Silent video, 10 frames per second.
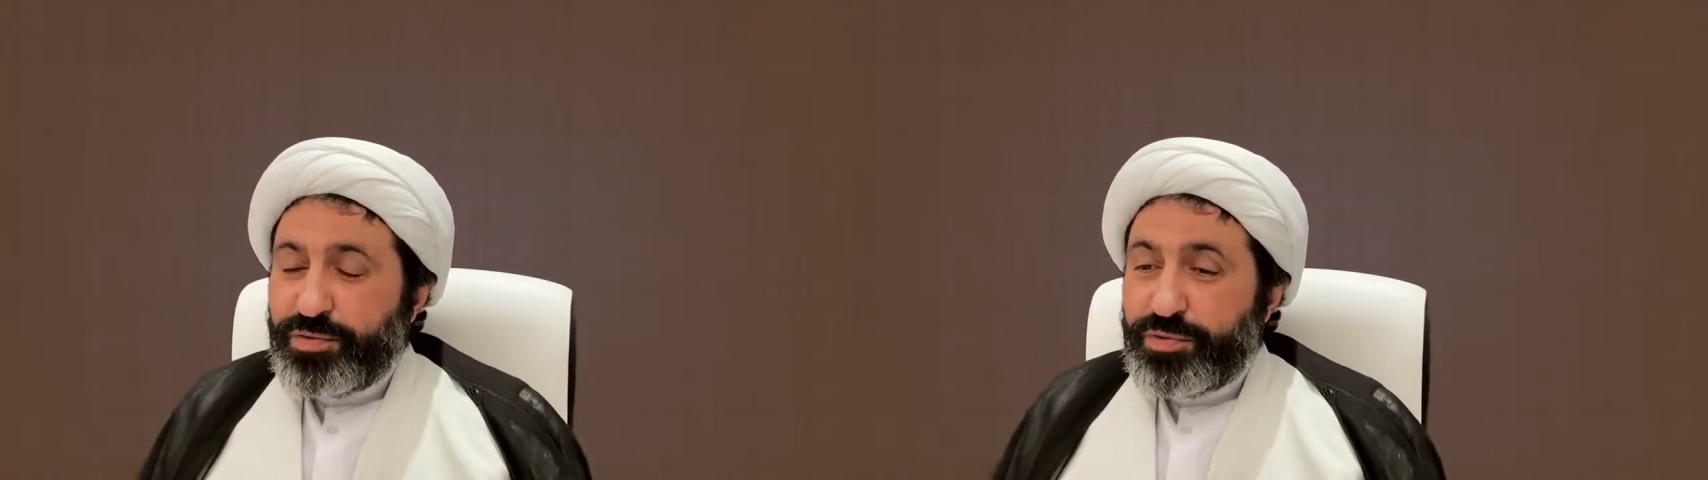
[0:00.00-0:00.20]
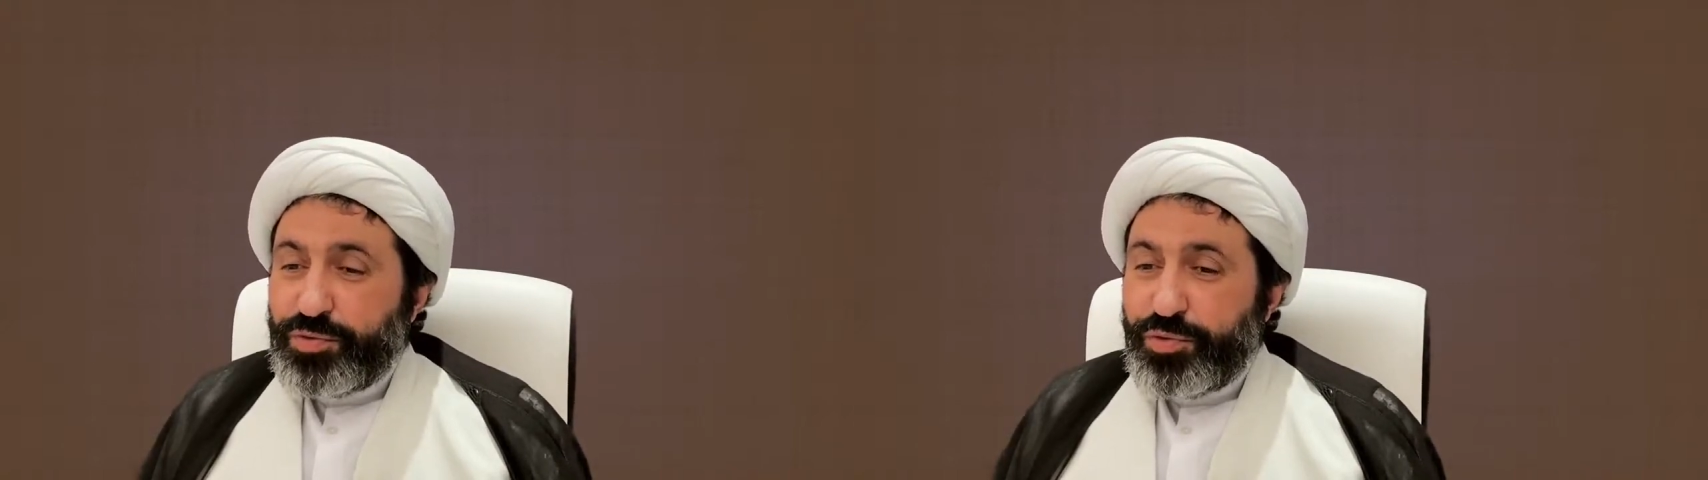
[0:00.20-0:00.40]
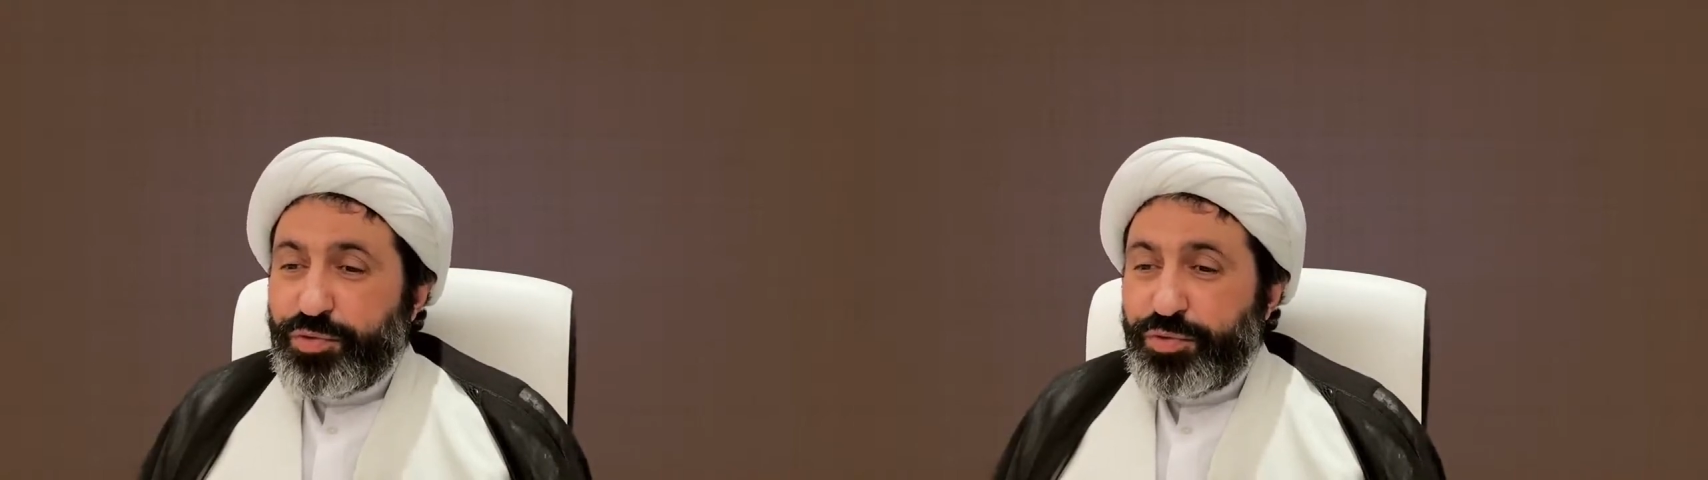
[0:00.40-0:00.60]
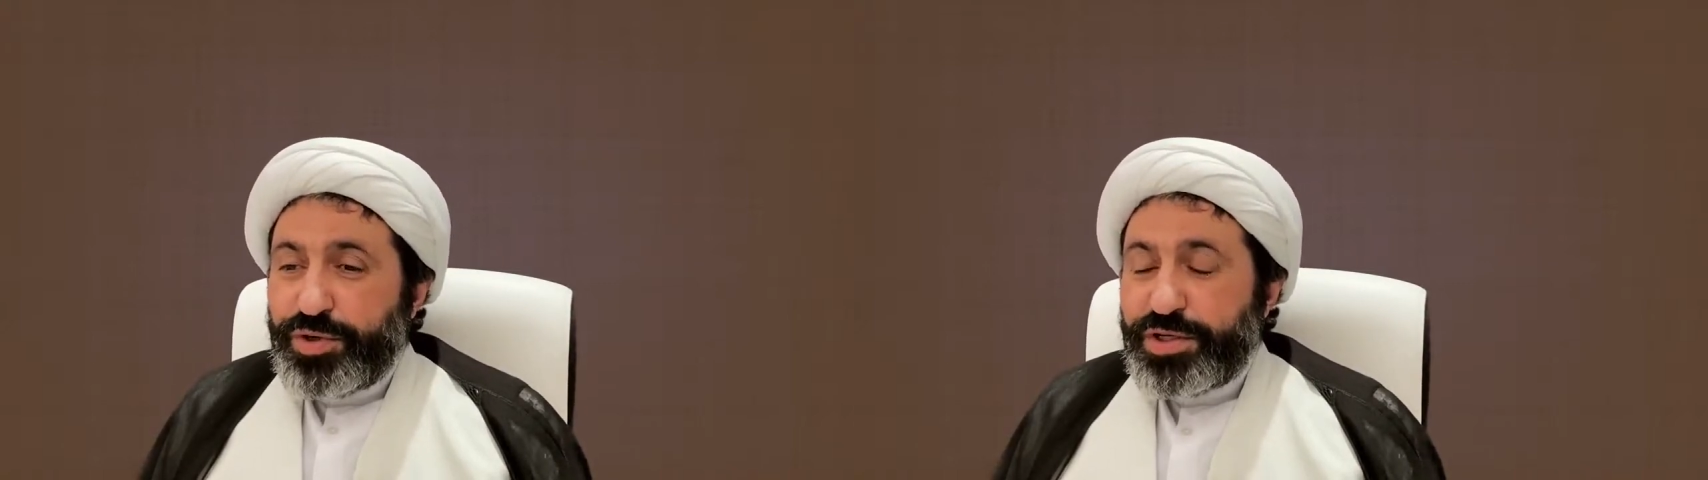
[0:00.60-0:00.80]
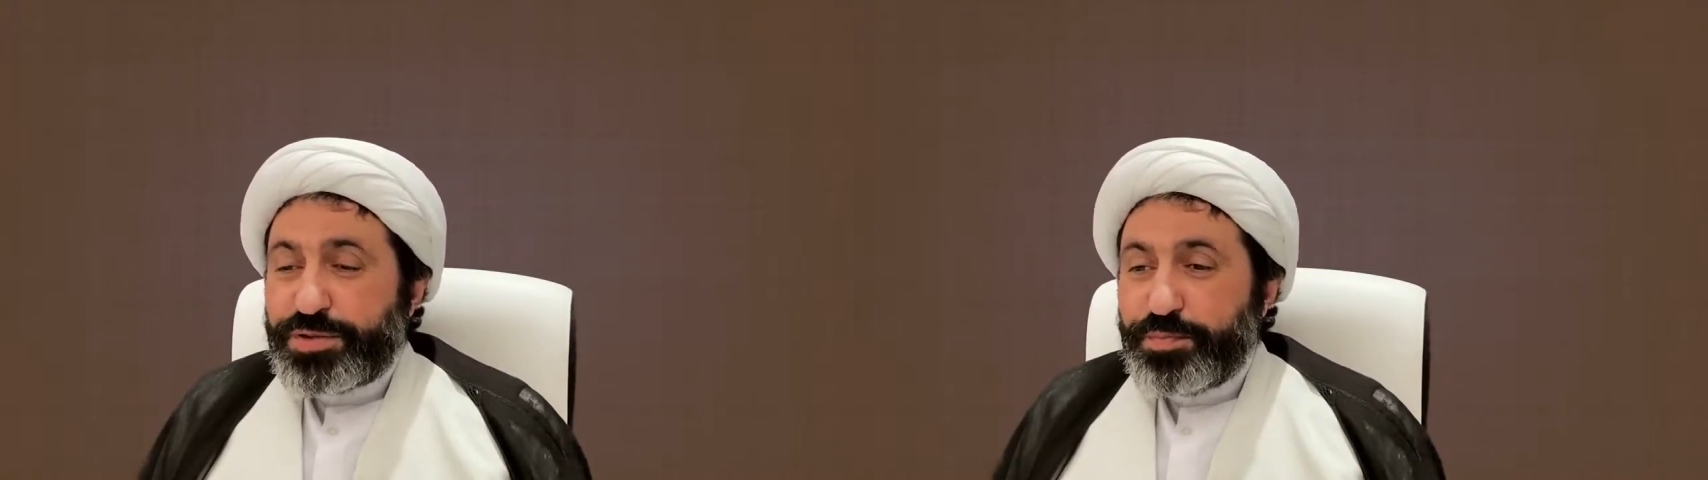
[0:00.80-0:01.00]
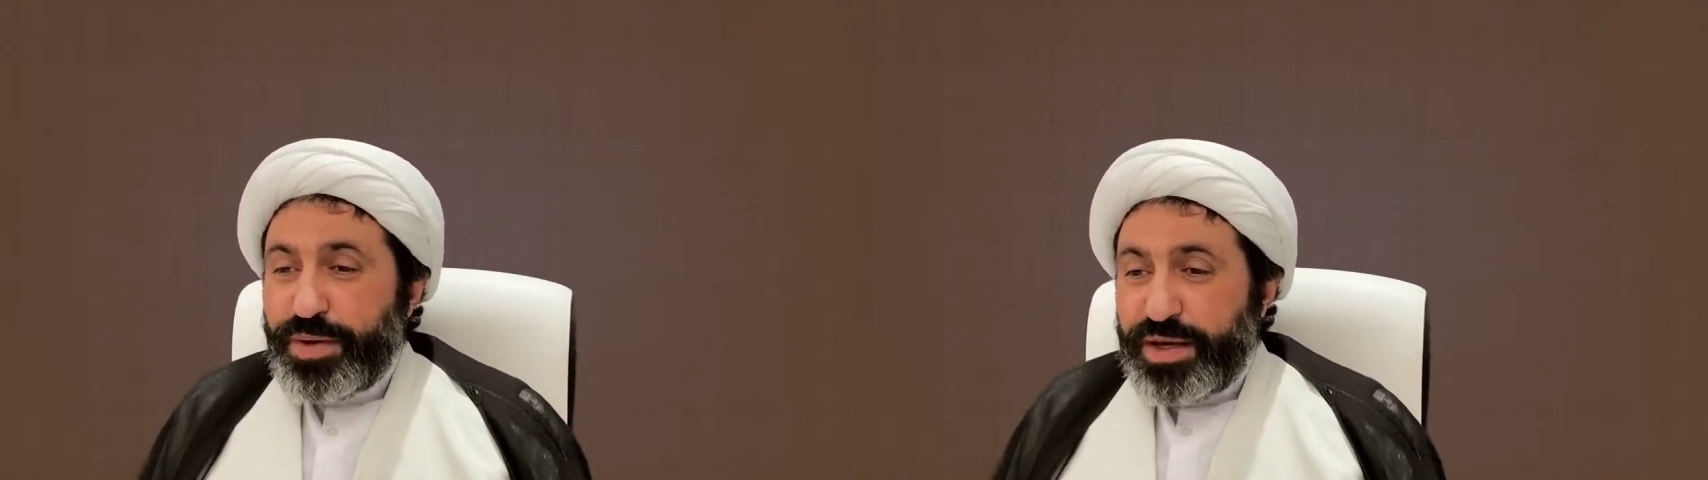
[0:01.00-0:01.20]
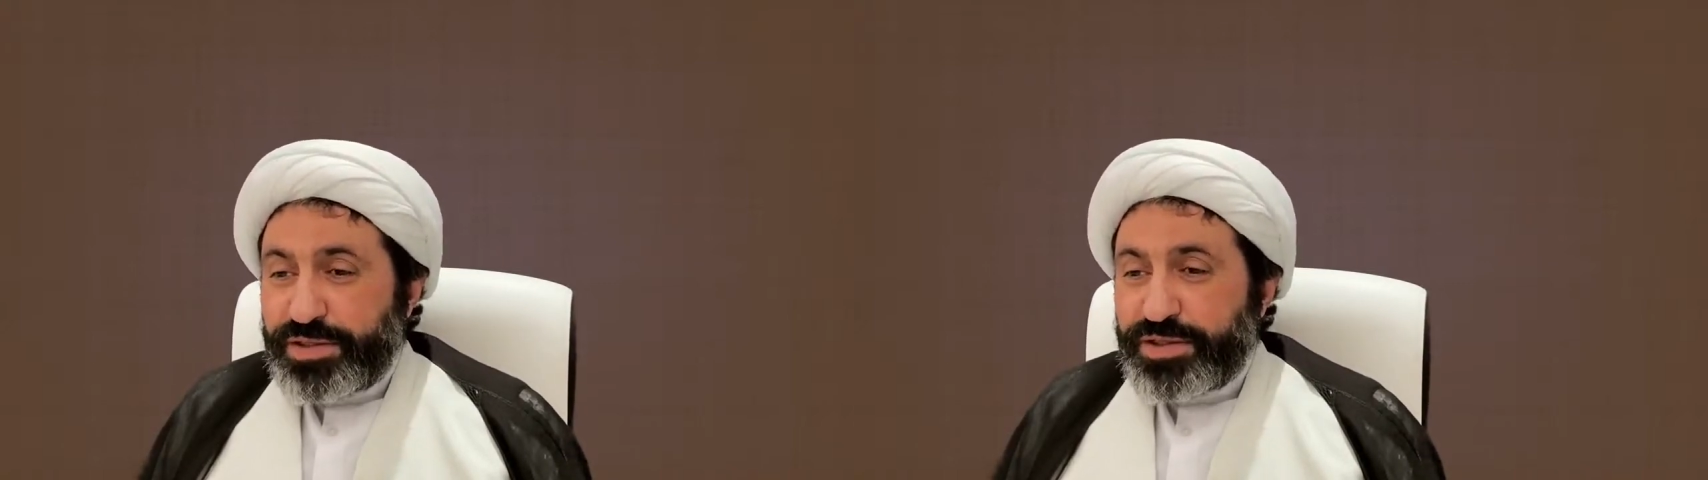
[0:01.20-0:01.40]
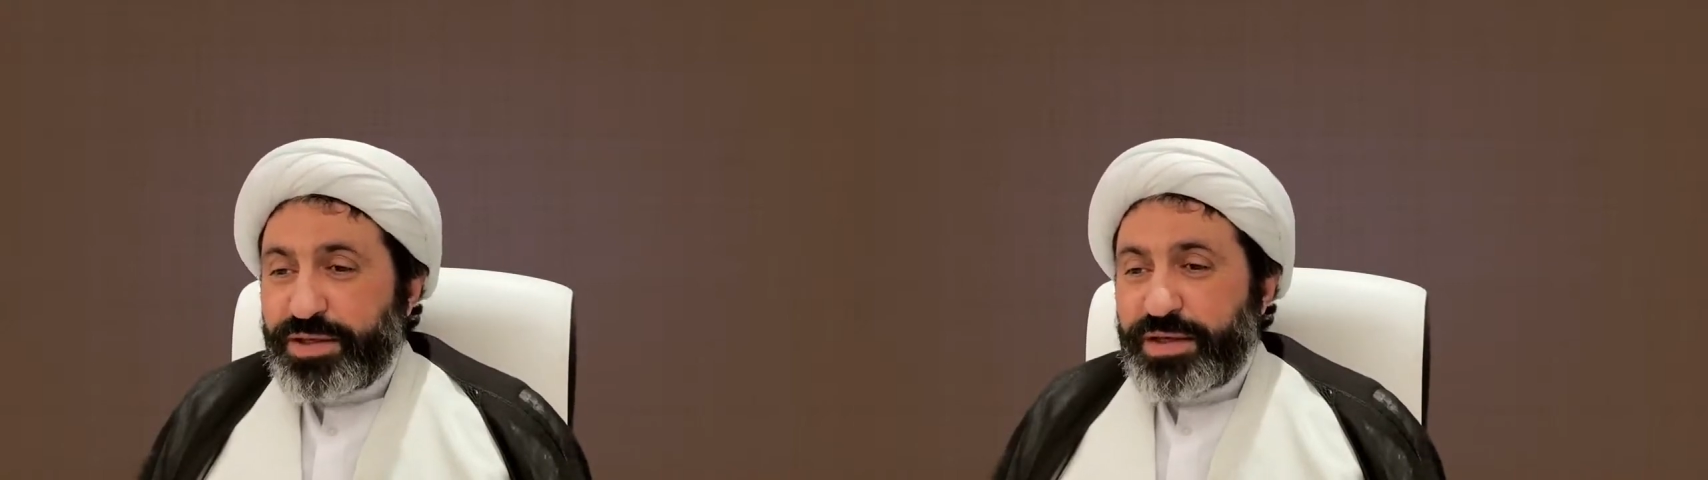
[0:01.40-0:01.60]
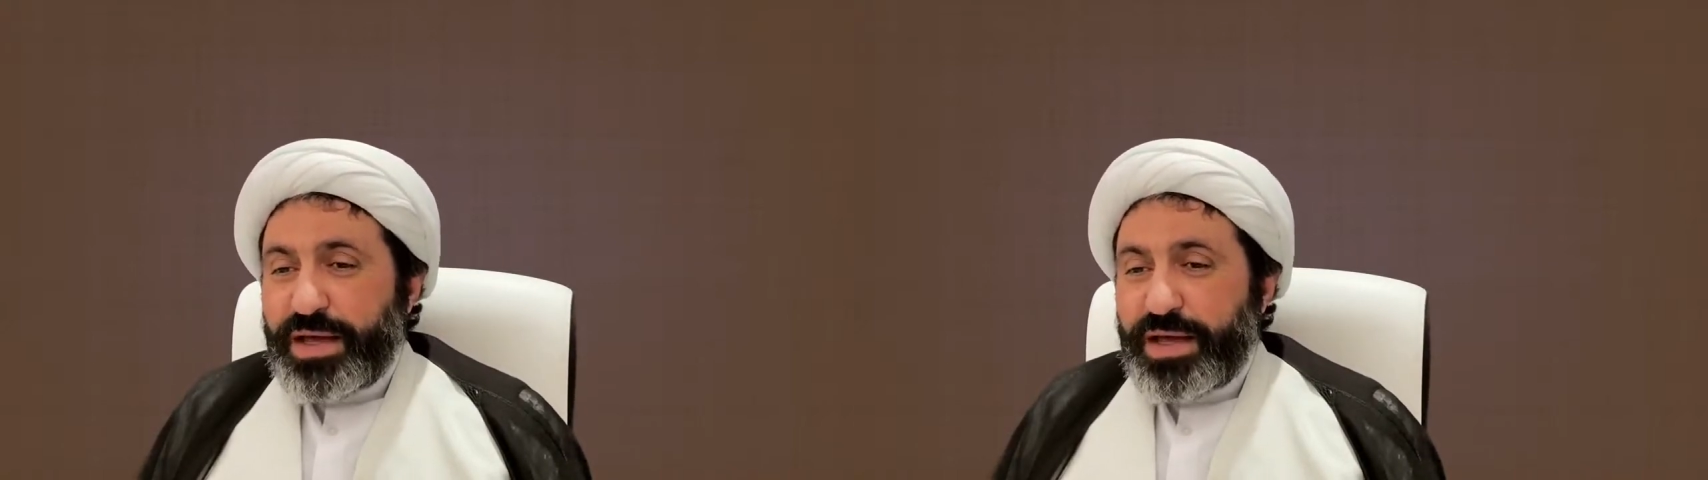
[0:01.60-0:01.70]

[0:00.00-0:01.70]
do his best,